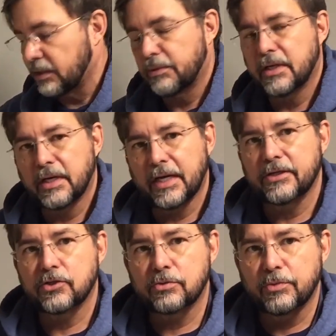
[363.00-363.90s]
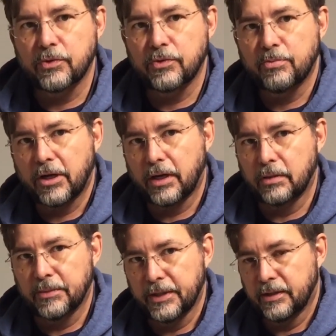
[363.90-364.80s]
give me a nice smooth
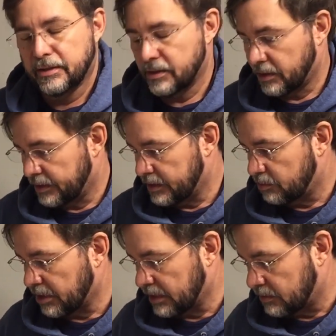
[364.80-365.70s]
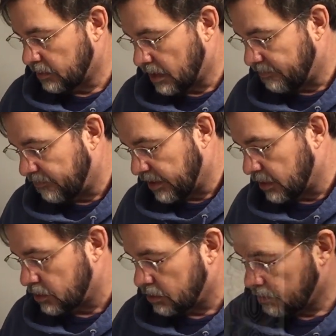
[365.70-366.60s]
bottom on this piece when I'm
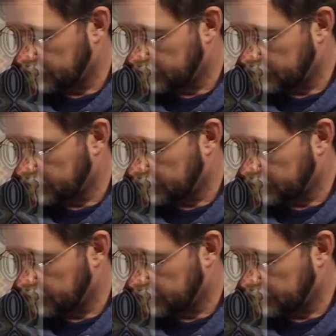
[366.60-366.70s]
finished.